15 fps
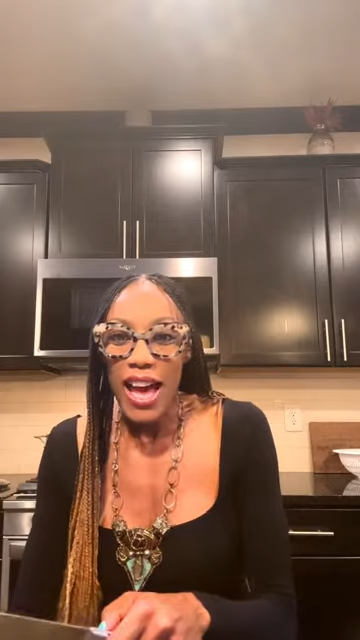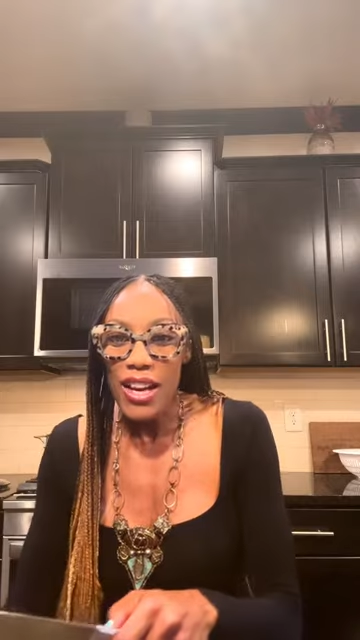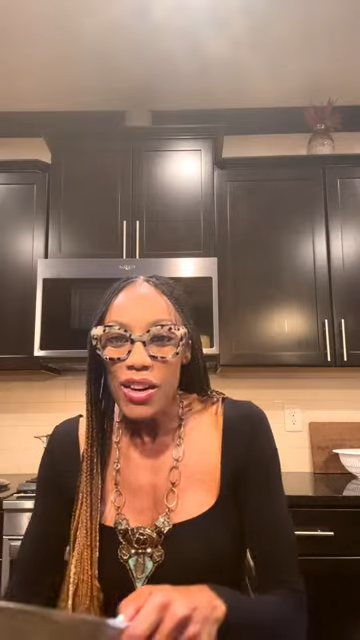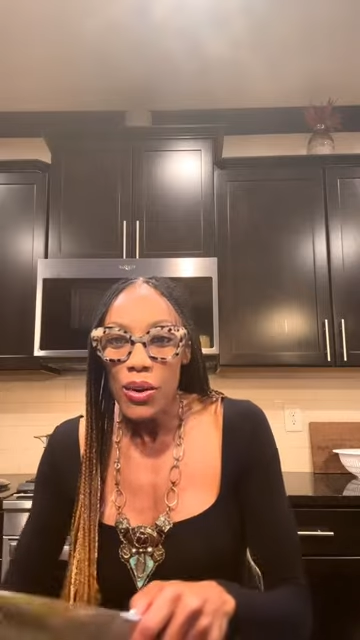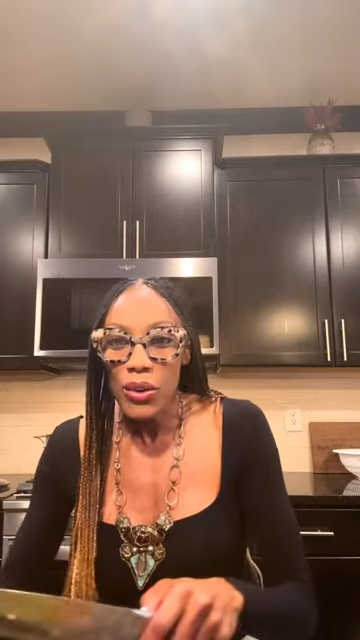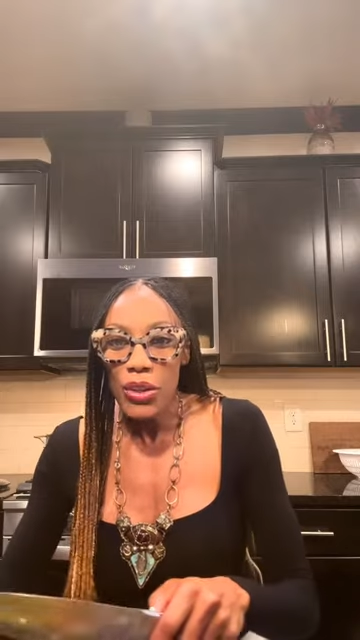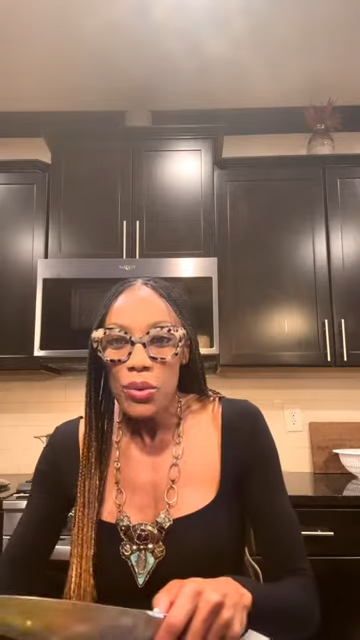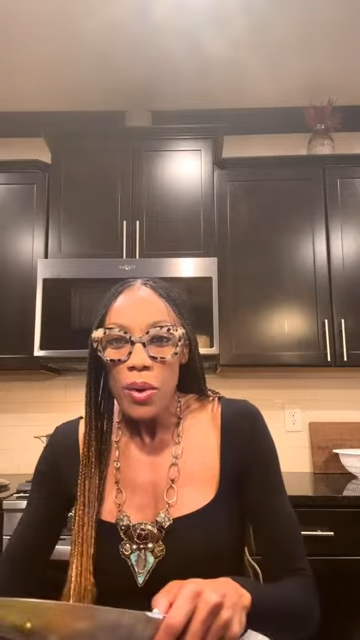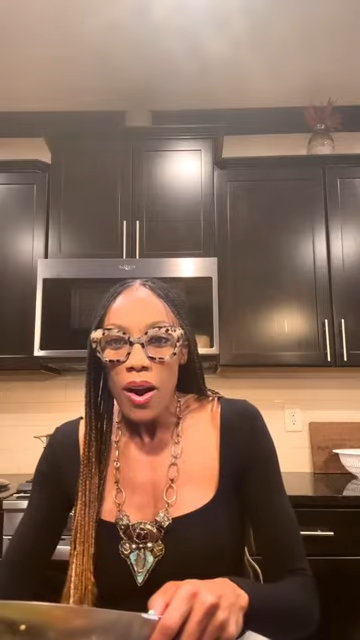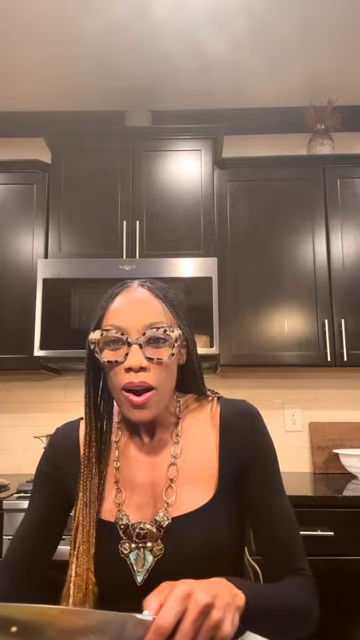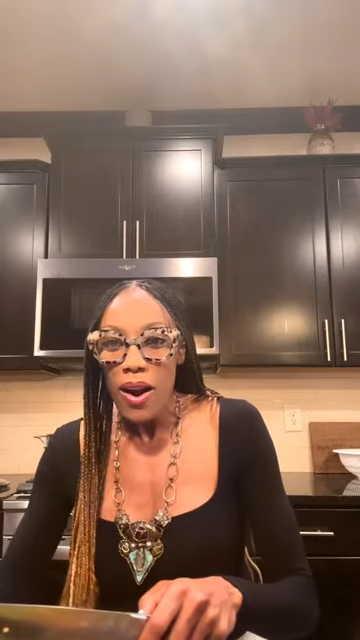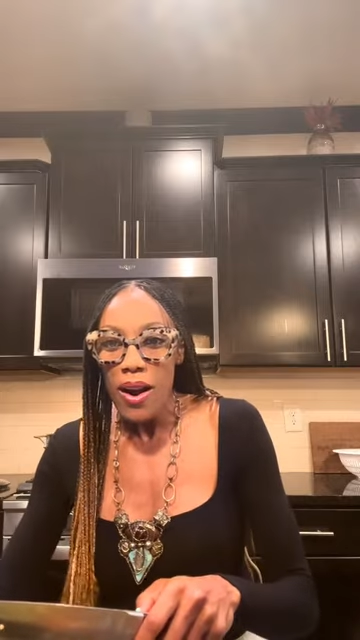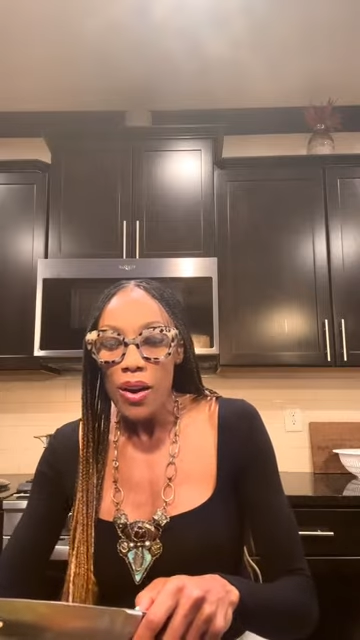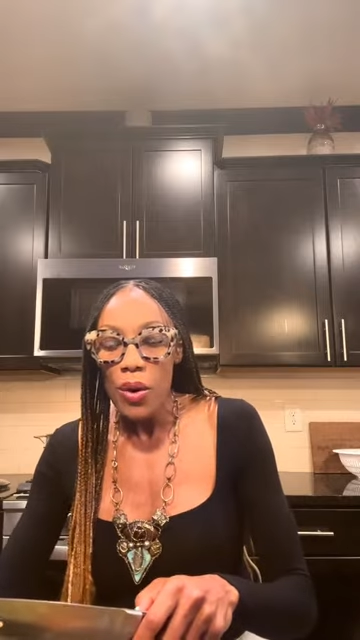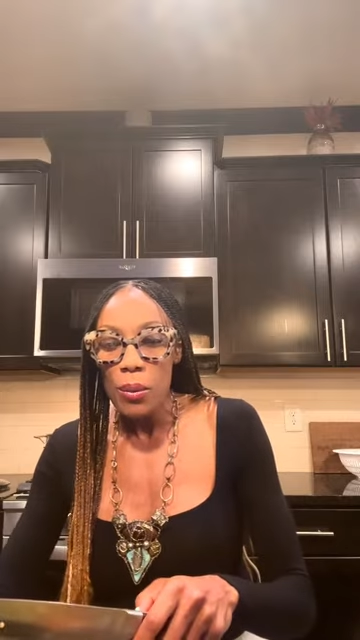I know you
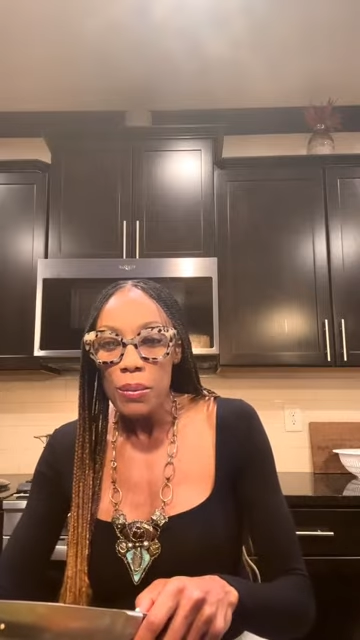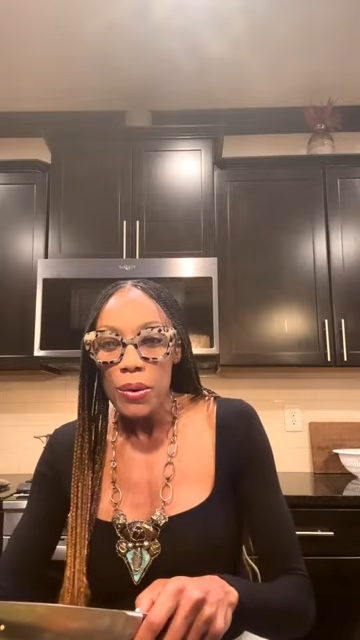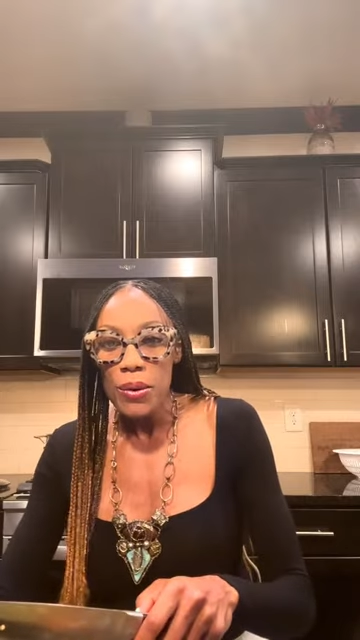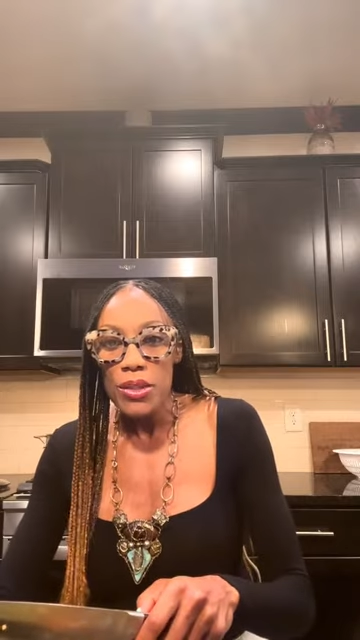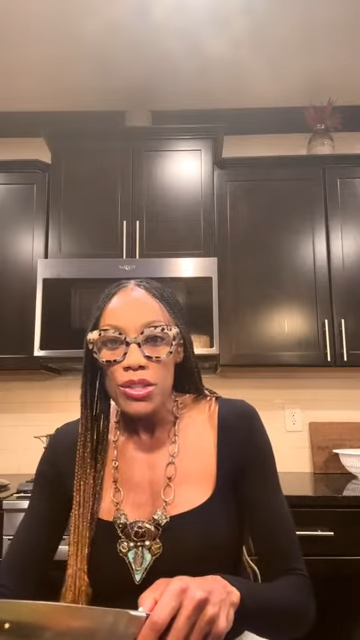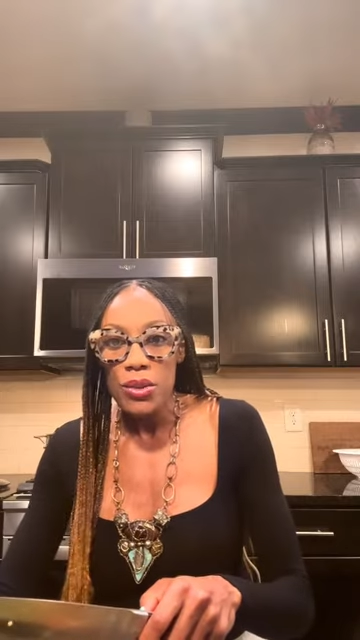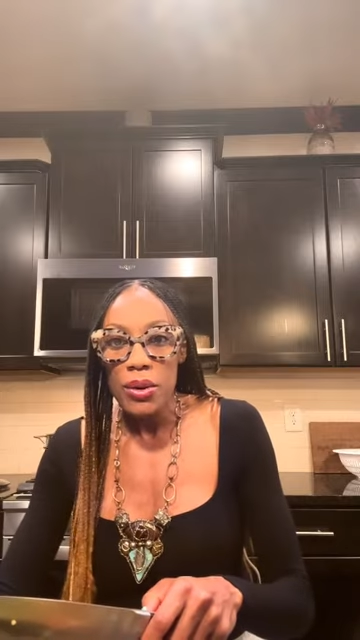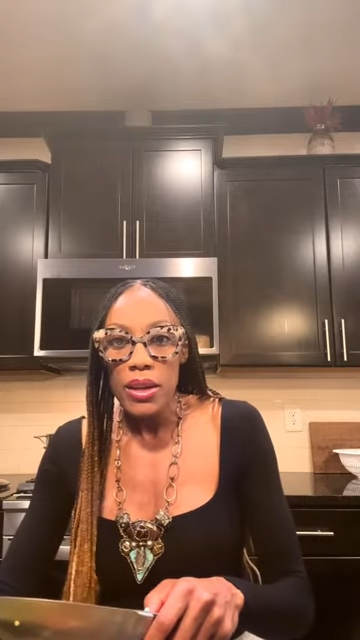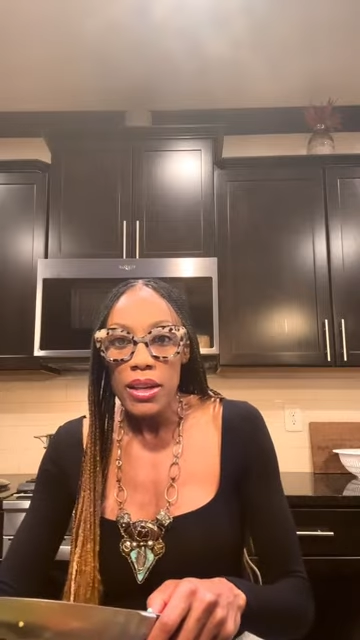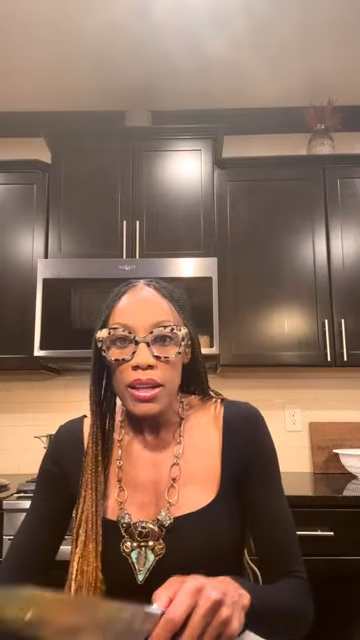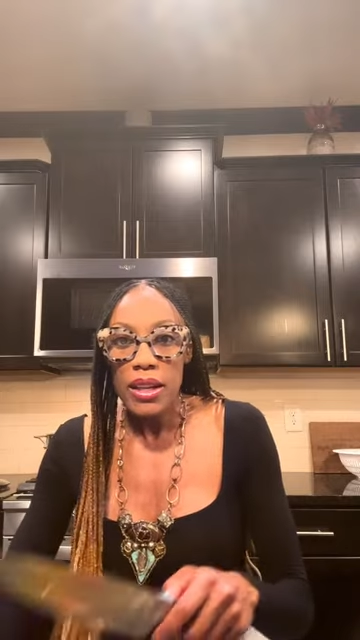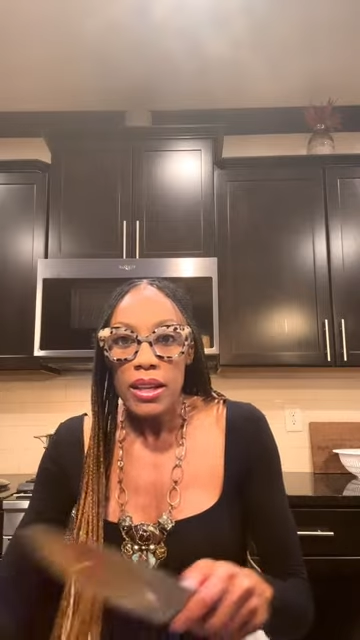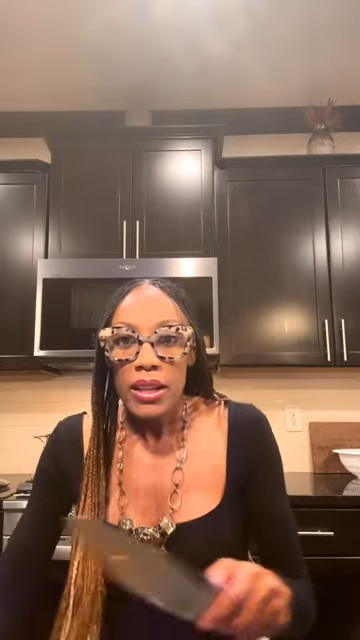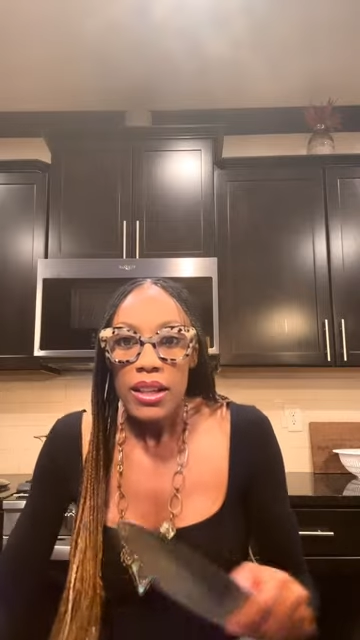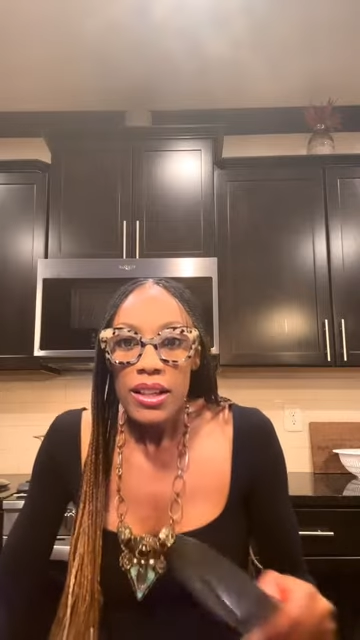are. I hope you're enjoying it.